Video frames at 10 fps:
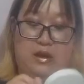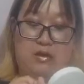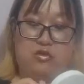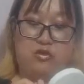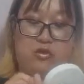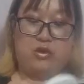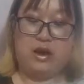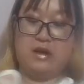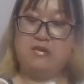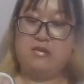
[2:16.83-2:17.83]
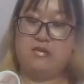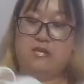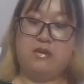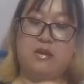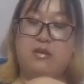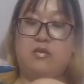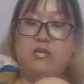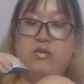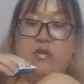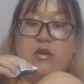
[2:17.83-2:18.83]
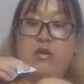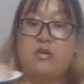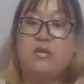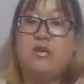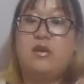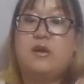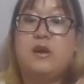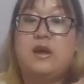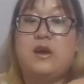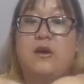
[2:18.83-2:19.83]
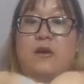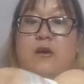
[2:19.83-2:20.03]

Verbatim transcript: and show you guys. So here,